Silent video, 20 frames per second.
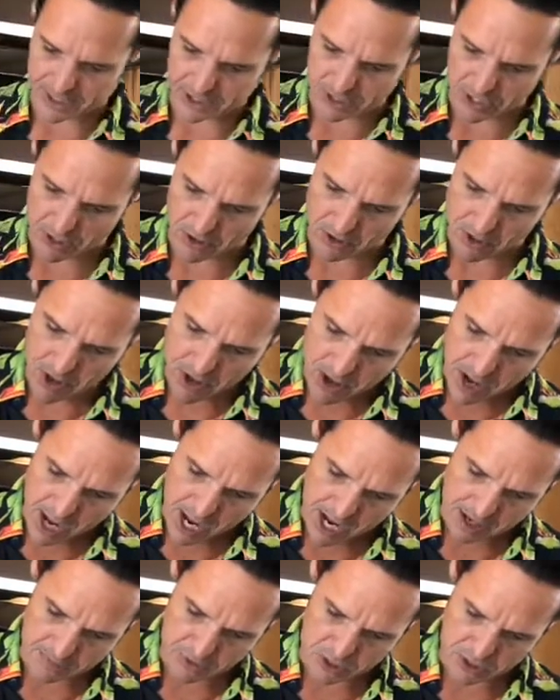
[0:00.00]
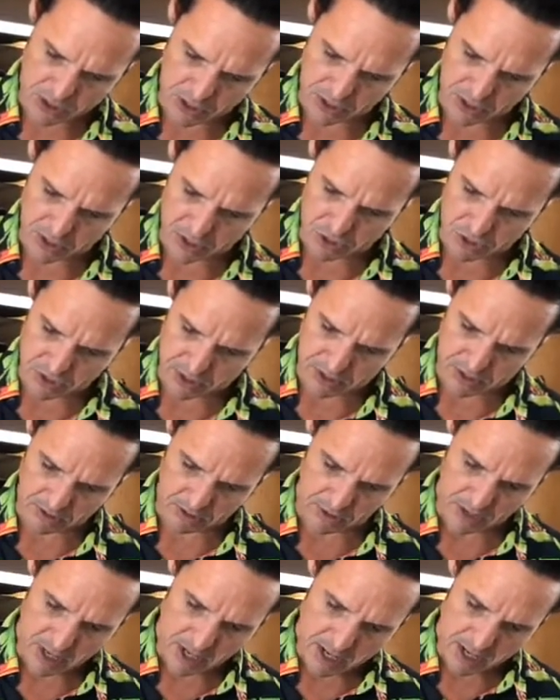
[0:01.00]
So I'm just going to
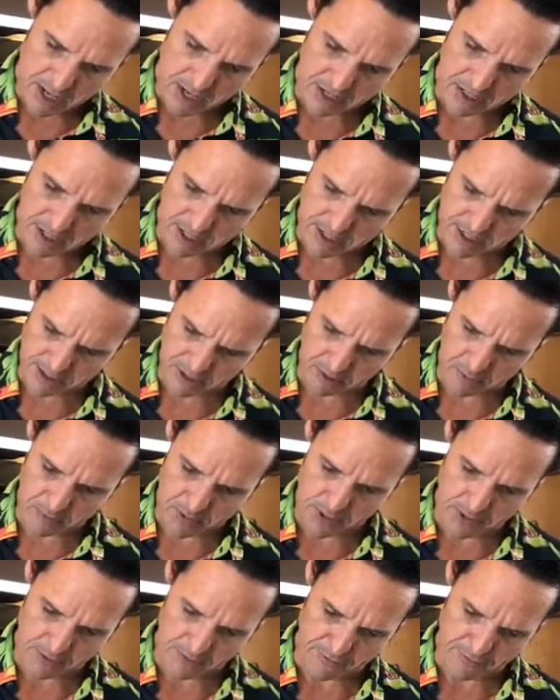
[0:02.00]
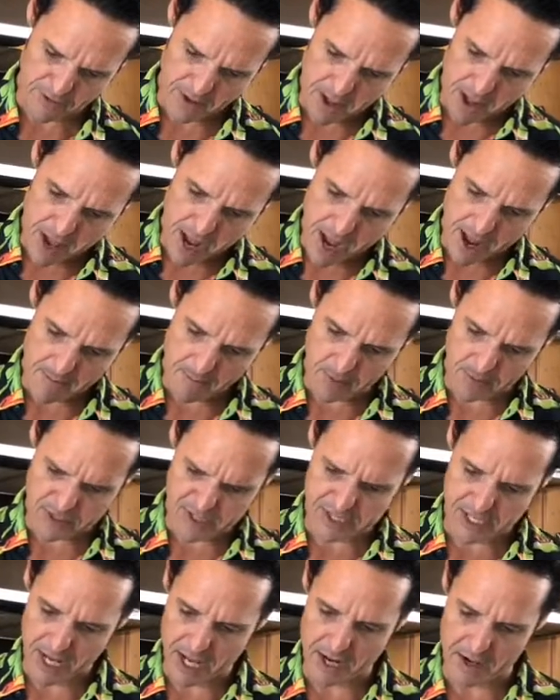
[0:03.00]
drizzle a little bit of apple
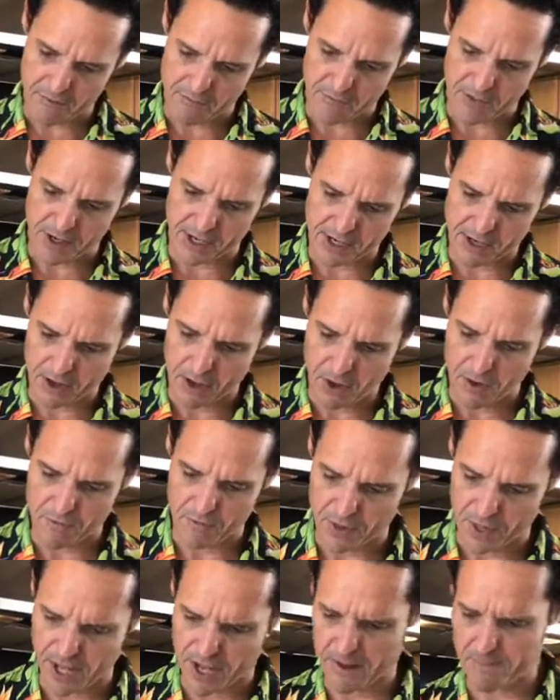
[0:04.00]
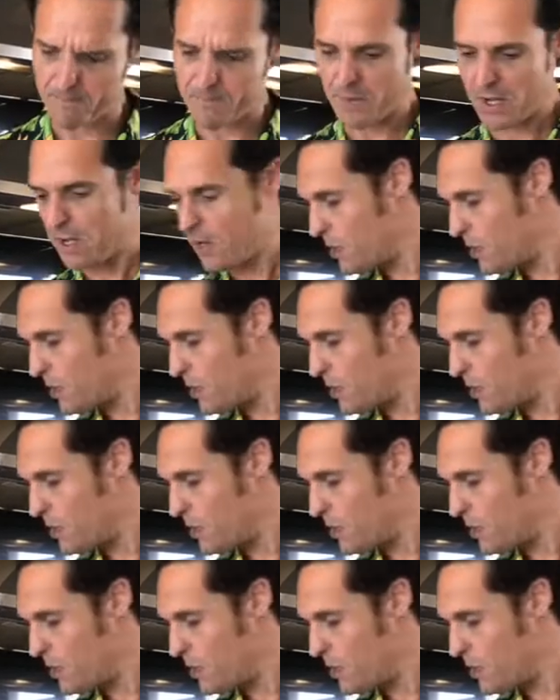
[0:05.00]
cider vinegar over there,